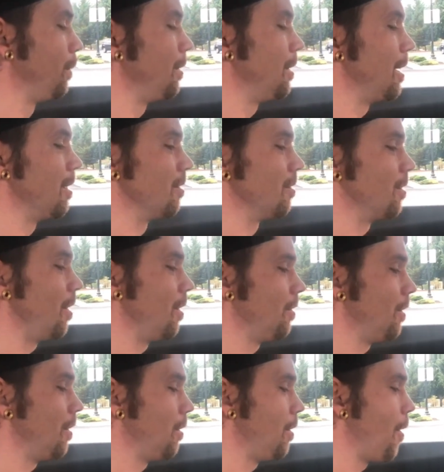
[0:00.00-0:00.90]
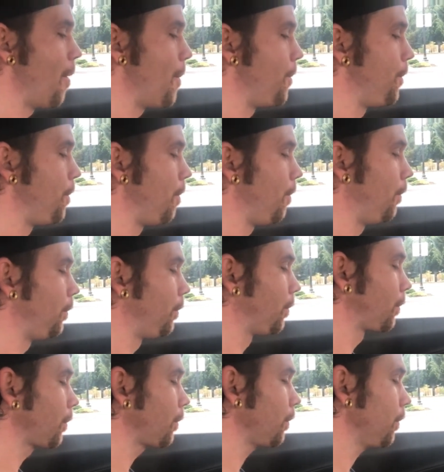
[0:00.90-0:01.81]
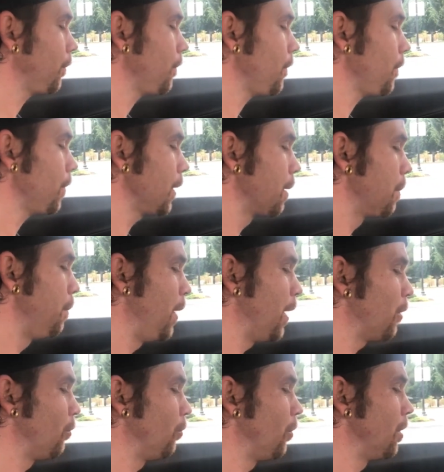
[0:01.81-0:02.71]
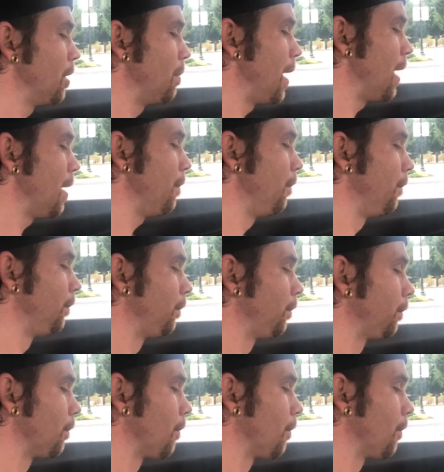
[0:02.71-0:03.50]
with that sauce on it. Pickles on the bottom.